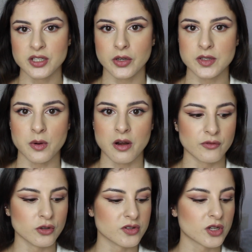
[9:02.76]
videos where
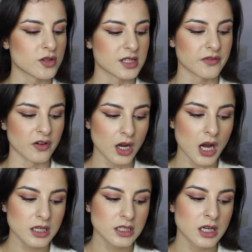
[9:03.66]
I've used loads of different
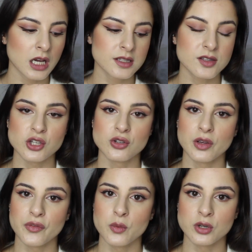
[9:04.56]
colours. So
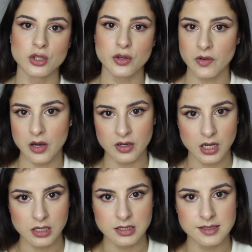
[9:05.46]
if you want to look for other
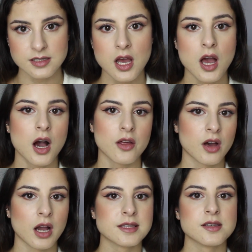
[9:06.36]
colours,
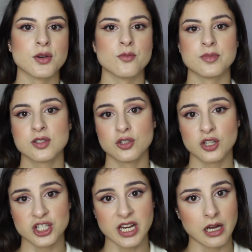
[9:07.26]
other items, you
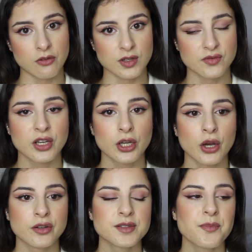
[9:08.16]
can check out those
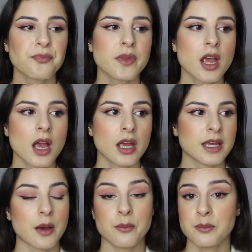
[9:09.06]
videos.
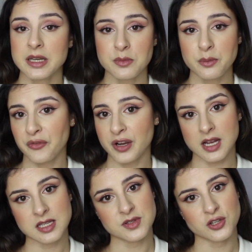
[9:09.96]
Yeah, minimum 3
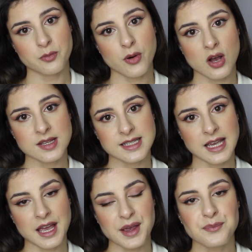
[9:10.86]
items in your
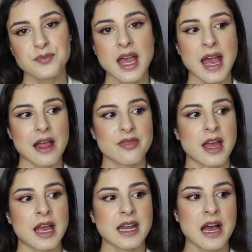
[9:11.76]
basket. And
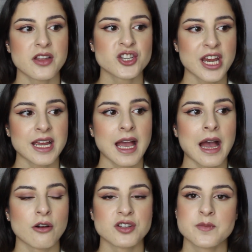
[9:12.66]
then at the
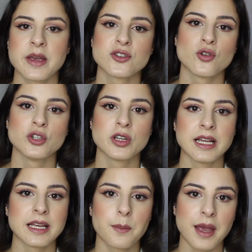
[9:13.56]
checkout, just make sure you
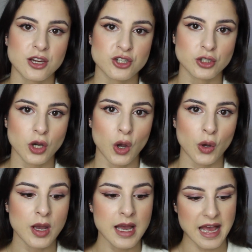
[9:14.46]
click pay as you
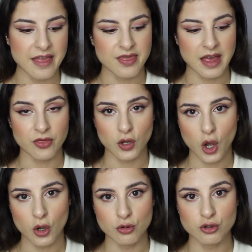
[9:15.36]
go, and then the
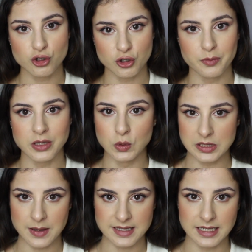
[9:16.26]
code should be
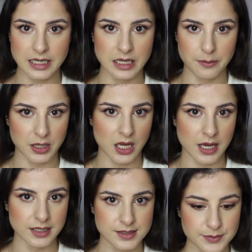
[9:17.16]
automatically
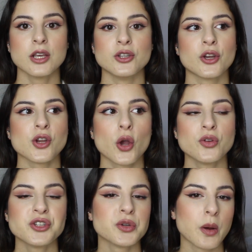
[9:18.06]
applied. You can
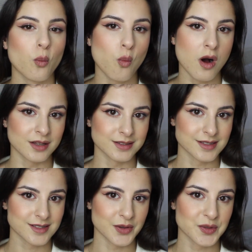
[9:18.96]
only do it
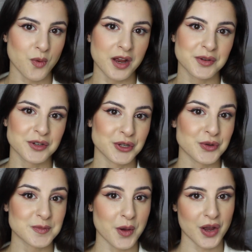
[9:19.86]
once, so it's one
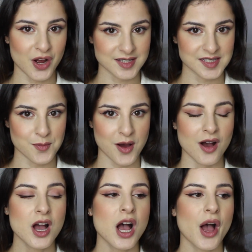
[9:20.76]
use per
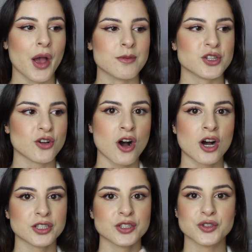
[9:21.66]
customer. So you
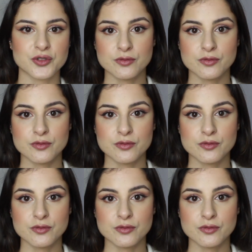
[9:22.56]
can't